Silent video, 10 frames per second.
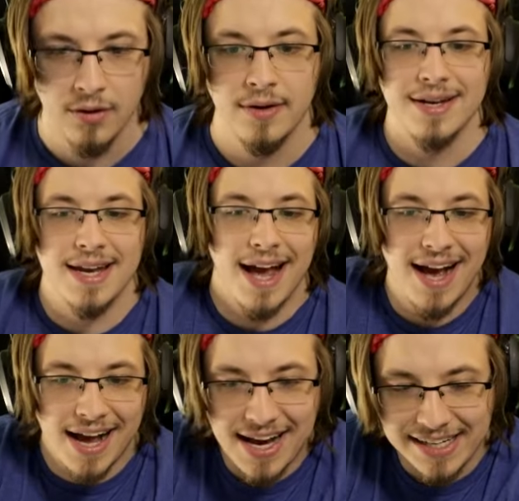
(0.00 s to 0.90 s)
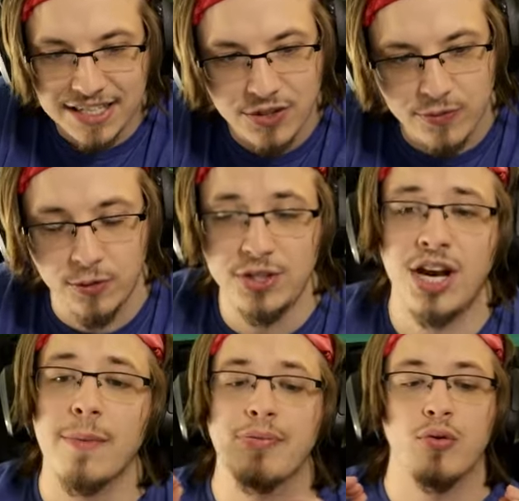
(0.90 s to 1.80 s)
Nice. So we just
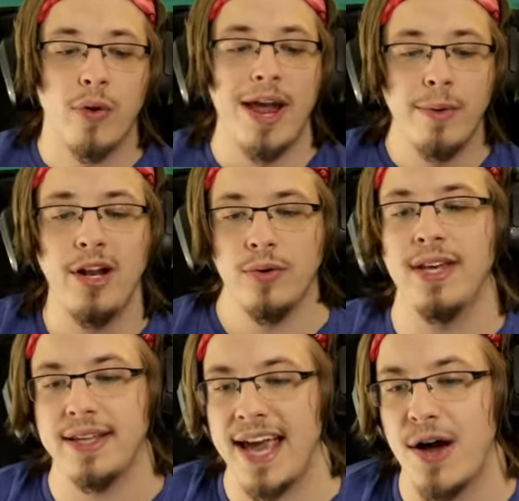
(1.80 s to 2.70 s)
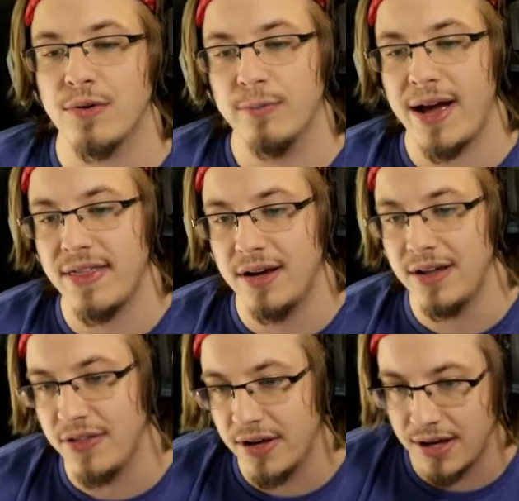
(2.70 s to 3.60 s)
gotta pray we don't get countered by the,
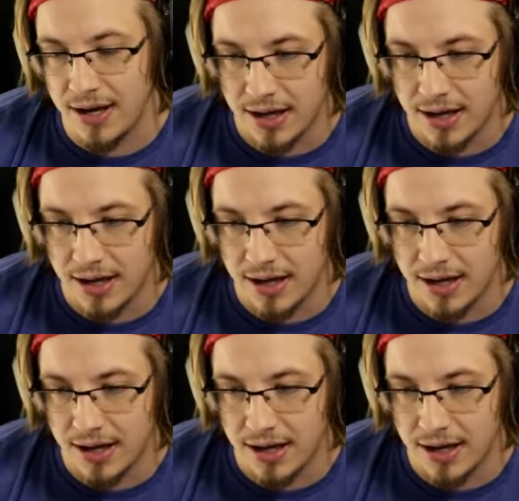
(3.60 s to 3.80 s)
the uh,